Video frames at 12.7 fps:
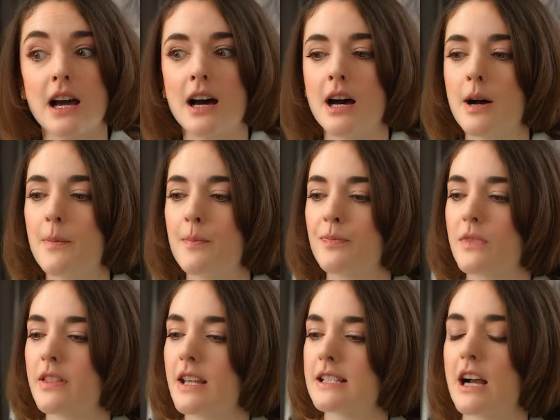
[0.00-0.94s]
The
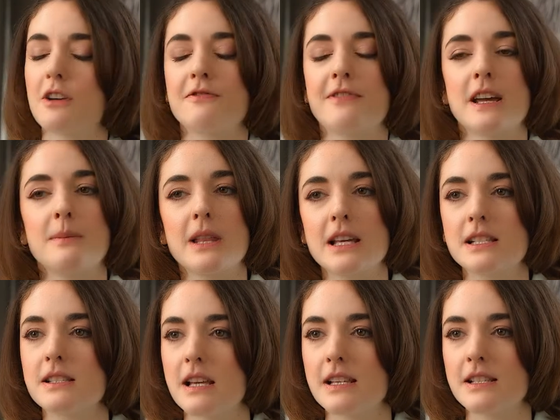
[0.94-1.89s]
entire family
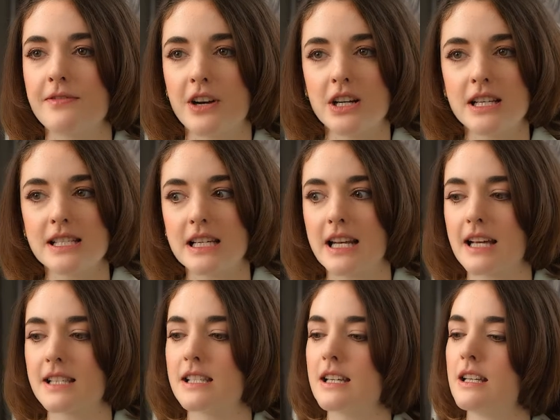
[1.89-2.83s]
is very
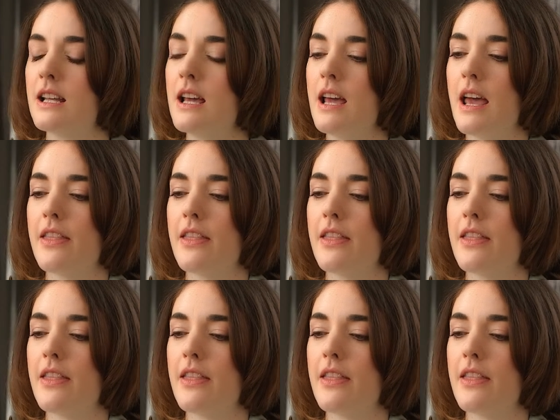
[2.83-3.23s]
disconnected.